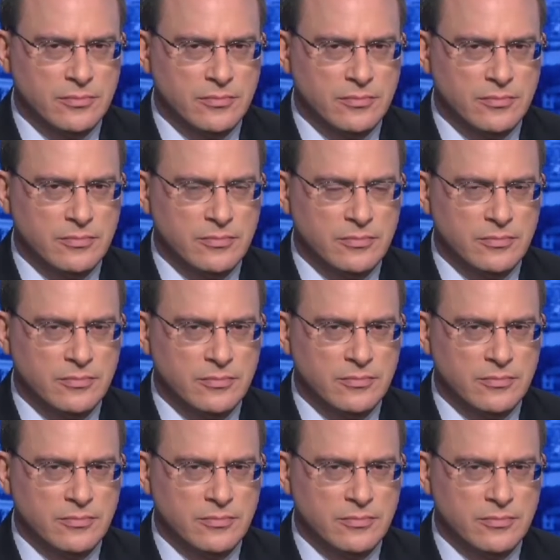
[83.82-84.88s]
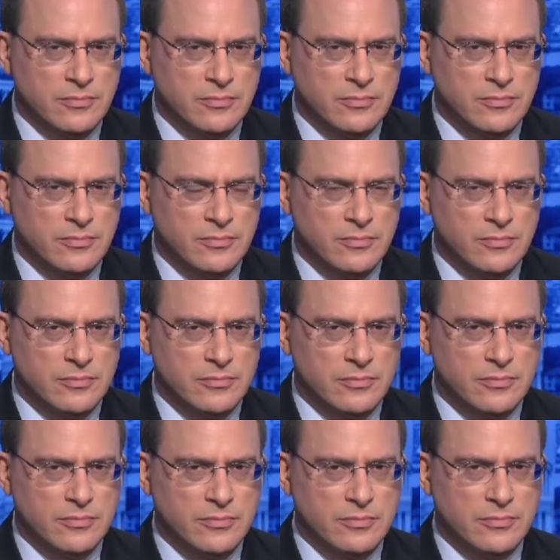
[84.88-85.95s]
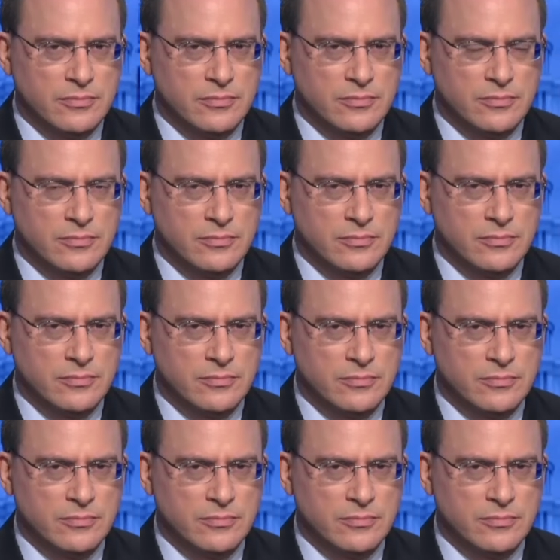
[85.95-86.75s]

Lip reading: This person isn't speaking.